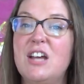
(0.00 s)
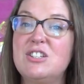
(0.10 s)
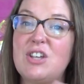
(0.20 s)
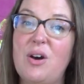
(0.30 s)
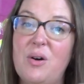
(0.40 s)
and
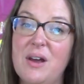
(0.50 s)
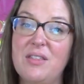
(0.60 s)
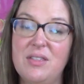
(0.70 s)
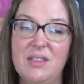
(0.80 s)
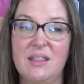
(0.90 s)
so
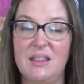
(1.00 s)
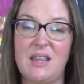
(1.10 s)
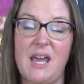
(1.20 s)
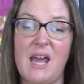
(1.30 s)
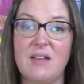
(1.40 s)

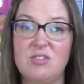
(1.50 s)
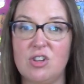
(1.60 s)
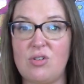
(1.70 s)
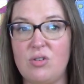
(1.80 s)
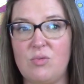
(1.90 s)
they have to
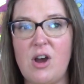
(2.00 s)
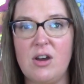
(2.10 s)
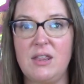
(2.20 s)
throw the rock